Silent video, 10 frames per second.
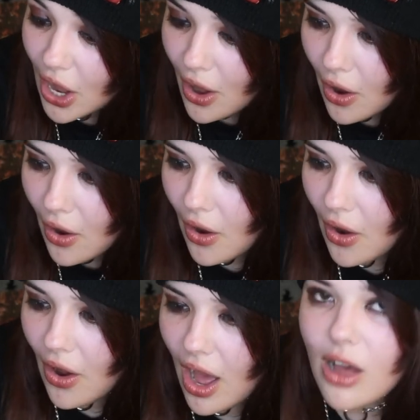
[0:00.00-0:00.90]

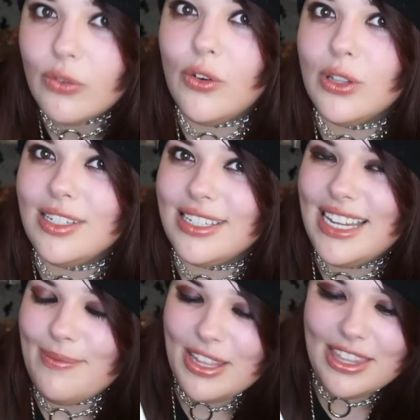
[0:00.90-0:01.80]
I'll fall
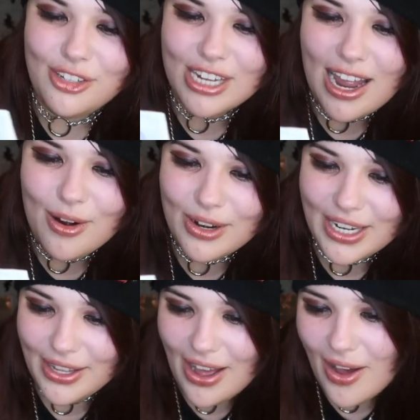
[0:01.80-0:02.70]
asleep in the shower
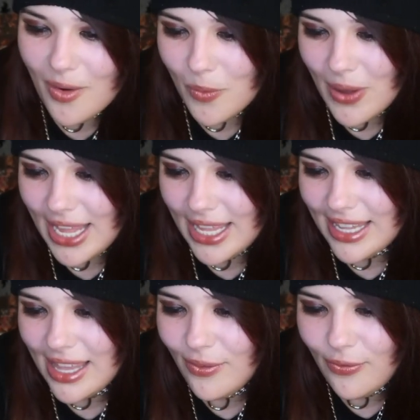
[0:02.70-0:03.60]
and I can't wait.
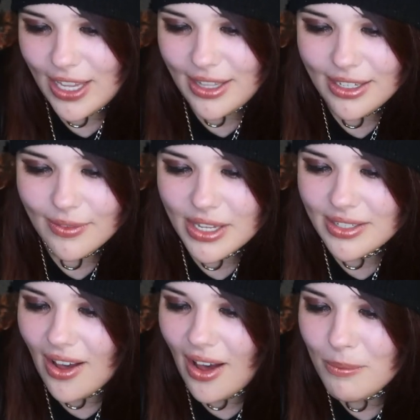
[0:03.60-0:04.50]
Let the feeling of this
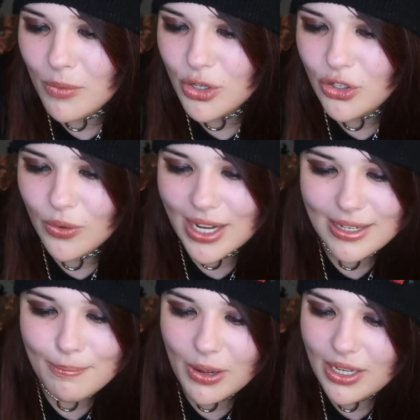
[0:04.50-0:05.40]
calm,
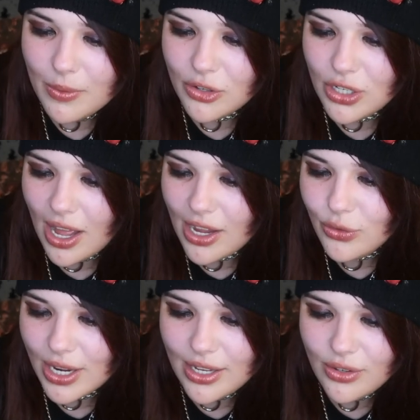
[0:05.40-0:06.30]
moisturizing body wash
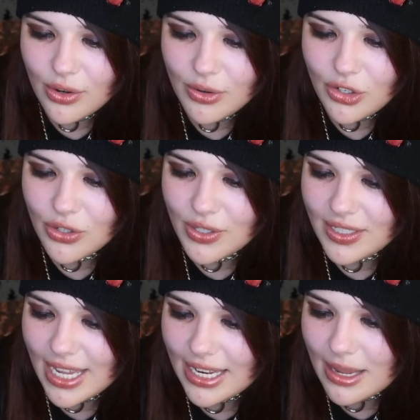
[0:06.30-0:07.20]
hydrate and nourish your skin.